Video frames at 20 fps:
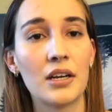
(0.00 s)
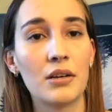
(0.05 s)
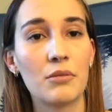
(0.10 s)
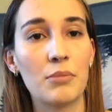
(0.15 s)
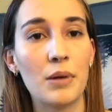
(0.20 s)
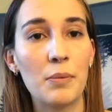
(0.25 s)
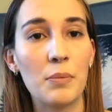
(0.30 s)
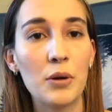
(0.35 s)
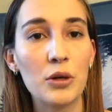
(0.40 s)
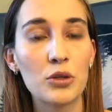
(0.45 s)

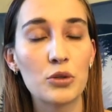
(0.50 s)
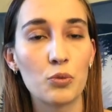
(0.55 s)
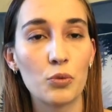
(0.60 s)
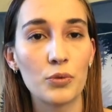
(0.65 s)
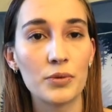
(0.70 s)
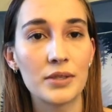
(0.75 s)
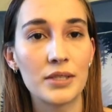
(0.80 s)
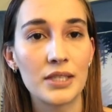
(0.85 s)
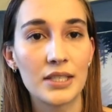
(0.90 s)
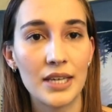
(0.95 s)
bed bugs
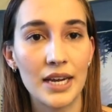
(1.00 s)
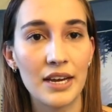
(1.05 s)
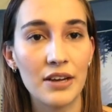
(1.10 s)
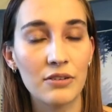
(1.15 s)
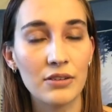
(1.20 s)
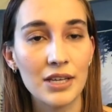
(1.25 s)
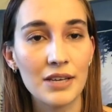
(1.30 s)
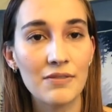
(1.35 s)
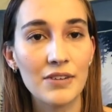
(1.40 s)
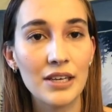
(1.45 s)
won't stay
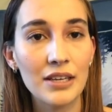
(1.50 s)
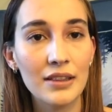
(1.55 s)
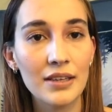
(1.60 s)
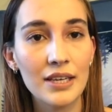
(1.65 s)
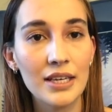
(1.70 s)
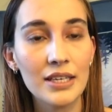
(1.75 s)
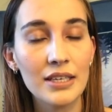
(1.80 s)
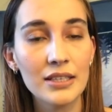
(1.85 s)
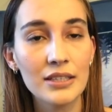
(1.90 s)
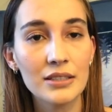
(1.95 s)
on living
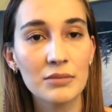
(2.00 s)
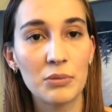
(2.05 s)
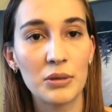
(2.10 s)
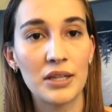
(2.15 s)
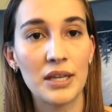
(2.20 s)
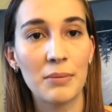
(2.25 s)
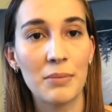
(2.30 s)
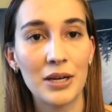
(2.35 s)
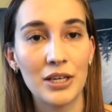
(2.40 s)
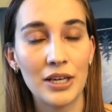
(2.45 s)
things, but
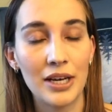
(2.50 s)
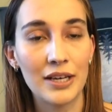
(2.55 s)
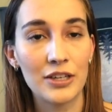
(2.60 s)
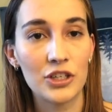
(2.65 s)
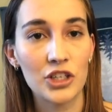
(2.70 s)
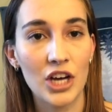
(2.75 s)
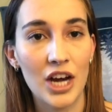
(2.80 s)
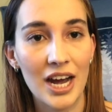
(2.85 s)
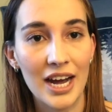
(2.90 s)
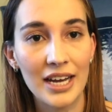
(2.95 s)
they might
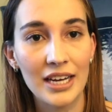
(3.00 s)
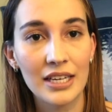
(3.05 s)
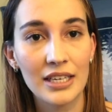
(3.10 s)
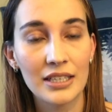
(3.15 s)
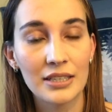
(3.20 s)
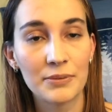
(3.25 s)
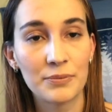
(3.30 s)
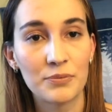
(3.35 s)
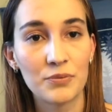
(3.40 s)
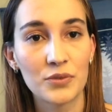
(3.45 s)
hitch a
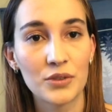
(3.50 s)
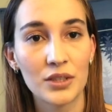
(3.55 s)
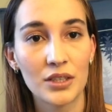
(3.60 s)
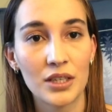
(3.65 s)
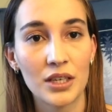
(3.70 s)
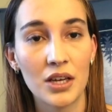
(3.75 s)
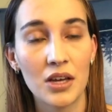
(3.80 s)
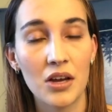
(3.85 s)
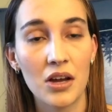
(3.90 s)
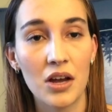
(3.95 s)
hike
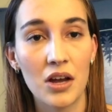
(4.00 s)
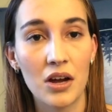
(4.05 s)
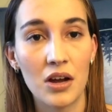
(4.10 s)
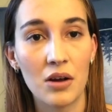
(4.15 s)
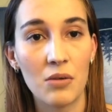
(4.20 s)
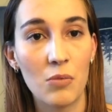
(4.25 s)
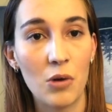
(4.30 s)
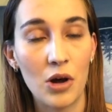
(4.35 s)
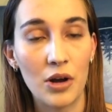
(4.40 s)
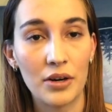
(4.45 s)

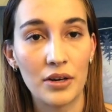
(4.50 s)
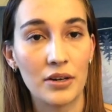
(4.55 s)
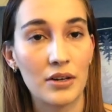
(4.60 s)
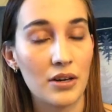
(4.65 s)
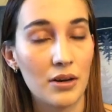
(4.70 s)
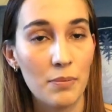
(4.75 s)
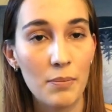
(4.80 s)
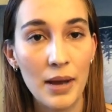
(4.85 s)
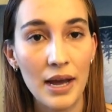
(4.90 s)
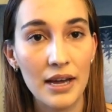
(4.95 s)
on
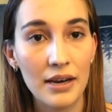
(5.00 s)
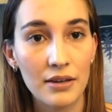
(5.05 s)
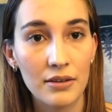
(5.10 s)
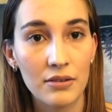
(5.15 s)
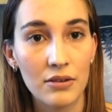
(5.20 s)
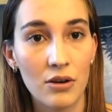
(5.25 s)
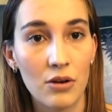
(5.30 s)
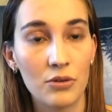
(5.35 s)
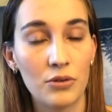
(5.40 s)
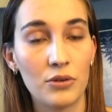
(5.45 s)
a pet,
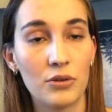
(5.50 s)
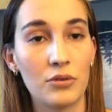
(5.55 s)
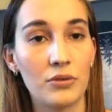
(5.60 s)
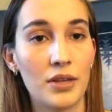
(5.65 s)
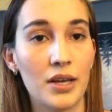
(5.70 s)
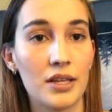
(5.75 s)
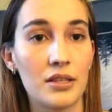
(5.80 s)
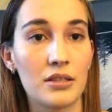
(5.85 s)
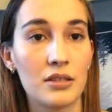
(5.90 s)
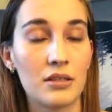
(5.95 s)
although
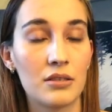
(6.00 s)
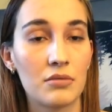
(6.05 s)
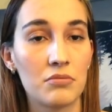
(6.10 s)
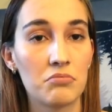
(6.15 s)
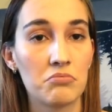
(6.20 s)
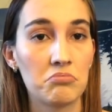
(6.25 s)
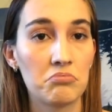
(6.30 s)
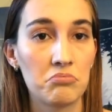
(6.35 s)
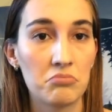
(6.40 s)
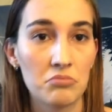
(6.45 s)
that's
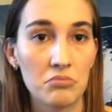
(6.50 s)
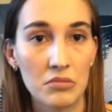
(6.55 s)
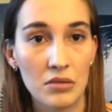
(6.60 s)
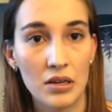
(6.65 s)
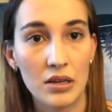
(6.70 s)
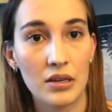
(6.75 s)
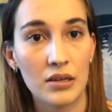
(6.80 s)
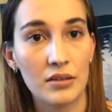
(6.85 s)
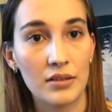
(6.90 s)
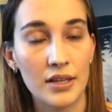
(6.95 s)

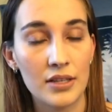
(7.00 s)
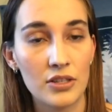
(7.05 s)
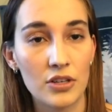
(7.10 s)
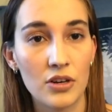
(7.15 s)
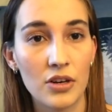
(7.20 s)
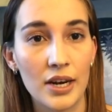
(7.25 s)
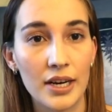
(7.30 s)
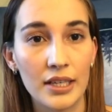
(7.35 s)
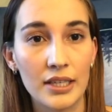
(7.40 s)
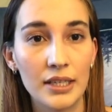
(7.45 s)

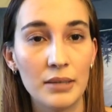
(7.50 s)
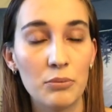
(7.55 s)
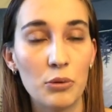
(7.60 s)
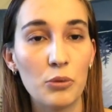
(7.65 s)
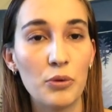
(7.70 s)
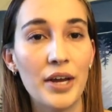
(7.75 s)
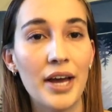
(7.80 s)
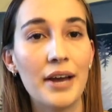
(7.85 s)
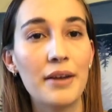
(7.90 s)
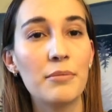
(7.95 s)
unlikely.
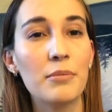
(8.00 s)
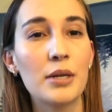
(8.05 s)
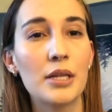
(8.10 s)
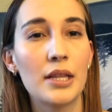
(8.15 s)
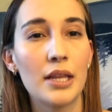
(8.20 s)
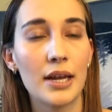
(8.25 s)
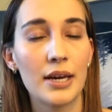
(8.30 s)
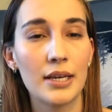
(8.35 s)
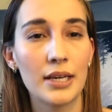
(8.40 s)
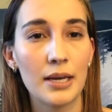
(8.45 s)
But we hadn't
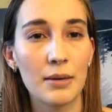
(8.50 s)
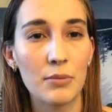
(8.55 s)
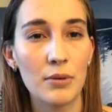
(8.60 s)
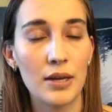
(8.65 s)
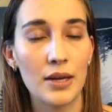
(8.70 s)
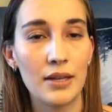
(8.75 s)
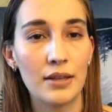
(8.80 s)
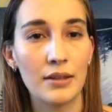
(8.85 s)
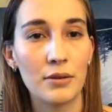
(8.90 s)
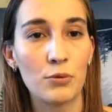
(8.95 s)
been letting him
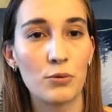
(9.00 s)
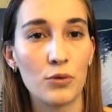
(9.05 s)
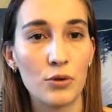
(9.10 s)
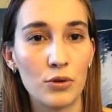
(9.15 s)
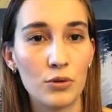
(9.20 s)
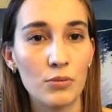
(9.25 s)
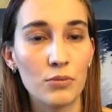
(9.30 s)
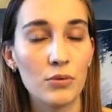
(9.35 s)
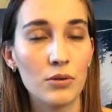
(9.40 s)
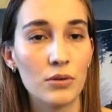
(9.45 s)
in the
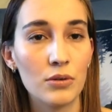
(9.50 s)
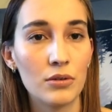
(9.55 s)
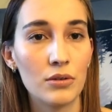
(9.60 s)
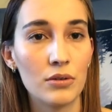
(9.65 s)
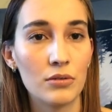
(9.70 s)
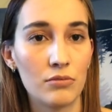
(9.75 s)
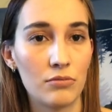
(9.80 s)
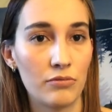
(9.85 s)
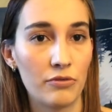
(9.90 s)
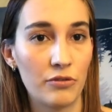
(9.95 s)
room
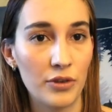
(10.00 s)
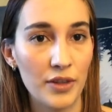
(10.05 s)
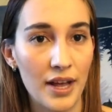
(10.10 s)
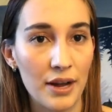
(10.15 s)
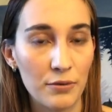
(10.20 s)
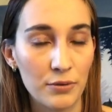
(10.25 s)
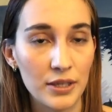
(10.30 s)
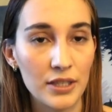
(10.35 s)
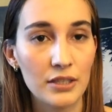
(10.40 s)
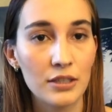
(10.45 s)
for
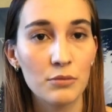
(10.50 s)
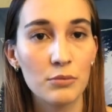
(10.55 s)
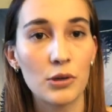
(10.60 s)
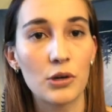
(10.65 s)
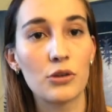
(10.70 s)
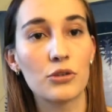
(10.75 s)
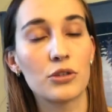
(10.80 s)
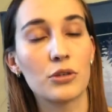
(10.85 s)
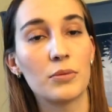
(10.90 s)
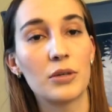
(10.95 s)
that reason, but
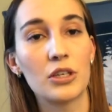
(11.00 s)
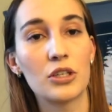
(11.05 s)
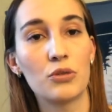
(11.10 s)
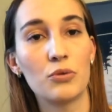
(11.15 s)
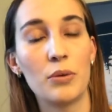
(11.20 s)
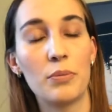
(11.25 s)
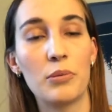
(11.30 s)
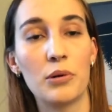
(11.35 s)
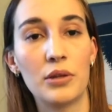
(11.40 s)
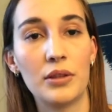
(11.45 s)
also because
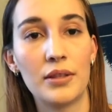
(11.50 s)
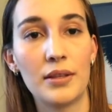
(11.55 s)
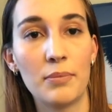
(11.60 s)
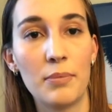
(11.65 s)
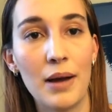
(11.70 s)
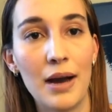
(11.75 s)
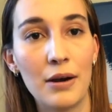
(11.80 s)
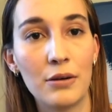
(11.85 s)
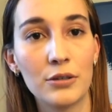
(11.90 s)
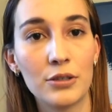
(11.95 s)
we put the
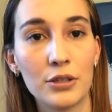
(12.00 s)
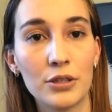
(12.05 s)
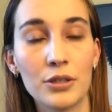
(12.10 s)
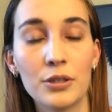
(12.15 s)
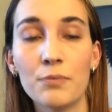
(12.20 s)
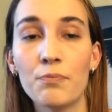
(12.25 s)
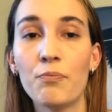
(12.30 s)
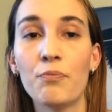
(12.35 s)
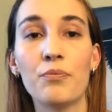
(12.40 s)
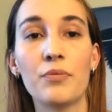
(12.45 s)

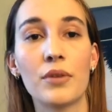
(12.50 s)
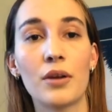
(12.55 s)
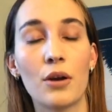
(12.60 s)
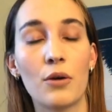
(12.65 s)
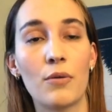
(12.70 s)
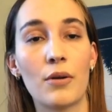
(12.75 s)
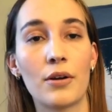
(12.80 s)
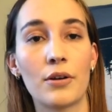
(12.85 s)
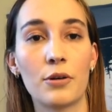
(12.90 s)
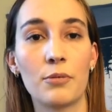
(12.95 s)
powder
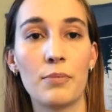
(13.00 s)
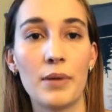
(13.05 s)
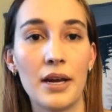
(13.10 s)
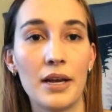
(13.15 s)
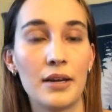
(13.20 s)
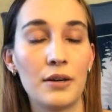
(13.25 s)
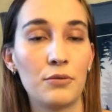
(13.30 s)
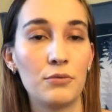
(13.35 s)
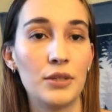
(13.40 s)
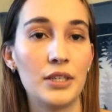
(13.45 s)
around our
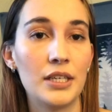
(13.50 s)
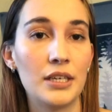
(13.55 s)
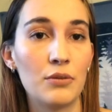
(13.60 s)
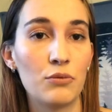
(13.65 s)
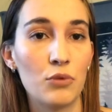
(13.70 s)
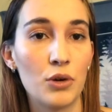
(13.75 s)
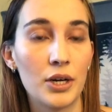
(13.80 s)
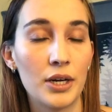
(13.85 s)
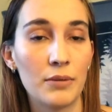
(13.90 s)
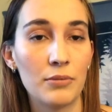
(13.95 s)
bed and we
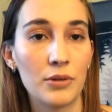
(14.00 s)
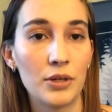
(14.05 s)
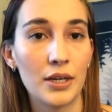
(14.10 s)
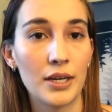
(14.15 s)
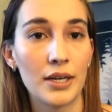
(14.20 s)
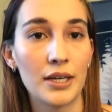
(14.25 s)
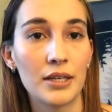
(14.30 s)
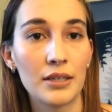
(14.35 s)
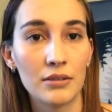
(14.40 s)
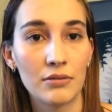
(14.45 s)
didn't want him to
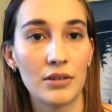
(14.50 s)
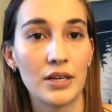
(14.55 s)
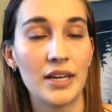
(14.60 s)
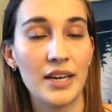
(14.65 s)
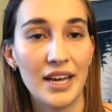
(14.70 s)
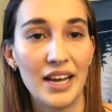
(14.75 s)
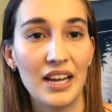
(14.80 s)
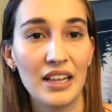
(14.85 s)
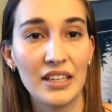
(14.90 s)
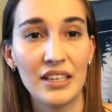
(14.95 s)
like
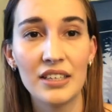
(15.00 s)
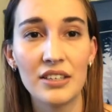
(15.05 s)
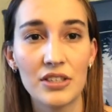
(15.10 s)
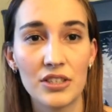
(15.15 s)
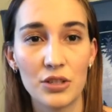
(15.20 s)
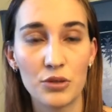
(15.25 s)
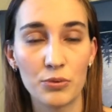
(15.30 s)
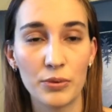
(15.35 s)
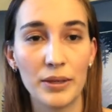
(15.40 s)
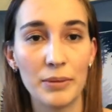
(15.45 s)
inhale it
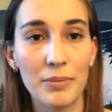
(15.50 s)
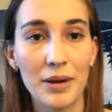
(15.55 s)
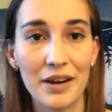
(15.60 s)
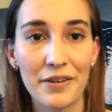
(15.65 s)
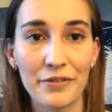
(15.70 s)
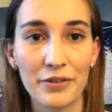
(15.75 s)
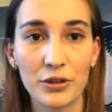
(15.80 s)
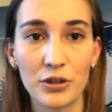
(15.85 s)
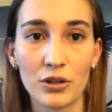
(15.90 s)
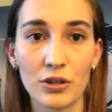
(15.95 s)
because it's really bad
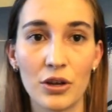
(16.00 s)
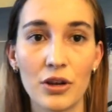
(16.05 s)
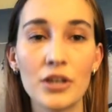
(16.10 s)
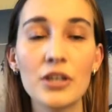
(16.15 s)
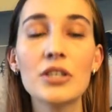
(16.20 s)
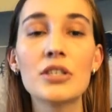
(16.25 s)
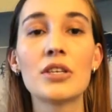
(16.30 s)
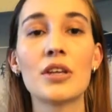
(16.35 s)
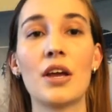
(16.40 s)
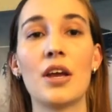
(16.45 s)
for your
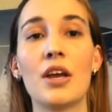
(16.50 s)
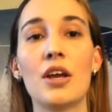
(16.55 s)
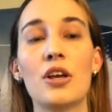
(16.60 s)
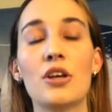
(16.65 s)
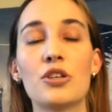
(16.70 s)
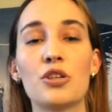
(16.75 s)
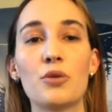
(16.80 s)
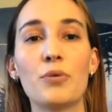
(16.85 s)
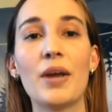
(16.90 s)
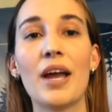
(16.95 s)
lungs.
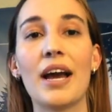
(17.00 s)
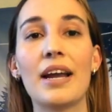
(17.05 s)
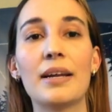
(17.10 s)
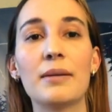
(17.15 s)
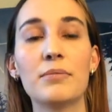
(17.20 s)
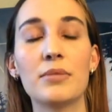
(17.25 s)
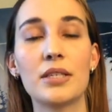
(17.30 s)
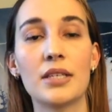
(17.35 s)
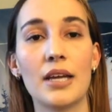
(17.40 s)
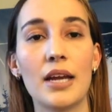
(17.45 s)
So we had
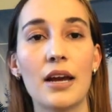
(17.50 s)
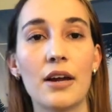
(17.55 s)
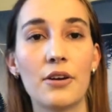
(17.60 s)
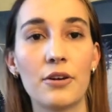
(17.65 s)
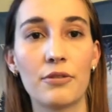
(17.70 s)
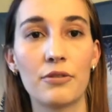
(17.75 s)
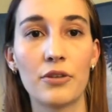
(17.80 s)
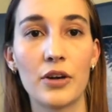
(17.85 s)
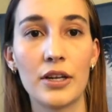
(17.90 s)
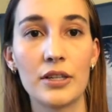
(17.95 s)
him stay at
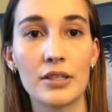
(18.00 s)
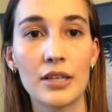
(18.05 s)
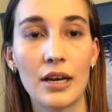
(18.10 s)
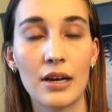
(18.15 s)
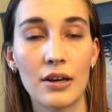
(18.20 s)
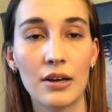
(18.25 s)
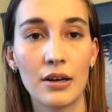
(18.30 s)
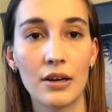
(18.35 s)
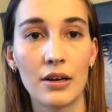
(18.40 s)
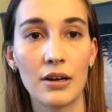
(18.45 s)
our friend's
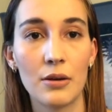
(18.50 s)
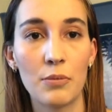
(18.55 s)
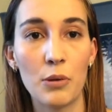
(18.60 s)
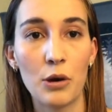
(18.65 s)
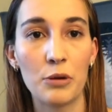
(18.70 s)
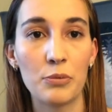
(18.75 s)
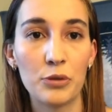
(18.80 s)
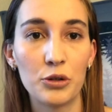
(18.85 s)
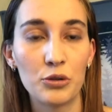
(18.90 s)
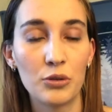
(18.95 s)

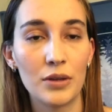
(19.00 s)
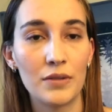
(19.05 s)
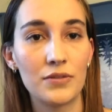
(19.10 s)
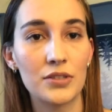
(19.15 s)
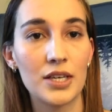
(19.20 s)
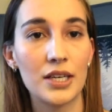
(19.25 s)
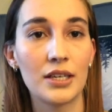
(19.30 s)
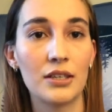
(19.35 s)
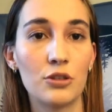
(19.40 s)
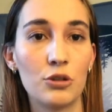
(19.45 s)
apartment who
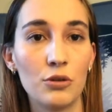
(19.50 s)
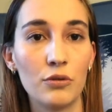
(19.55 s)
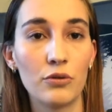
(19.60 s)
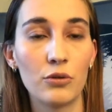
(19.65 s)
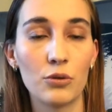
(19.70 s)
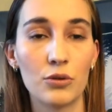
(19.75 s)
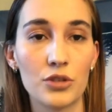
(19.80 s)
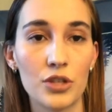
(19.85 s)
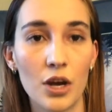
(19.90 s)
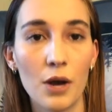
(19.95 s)
lives like two
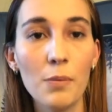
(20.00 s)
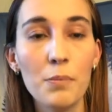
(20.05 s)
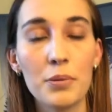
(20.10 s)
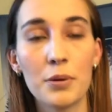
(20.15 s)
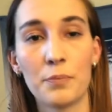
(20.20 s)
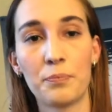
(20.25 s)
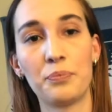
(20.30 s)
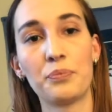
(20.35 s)
floors up.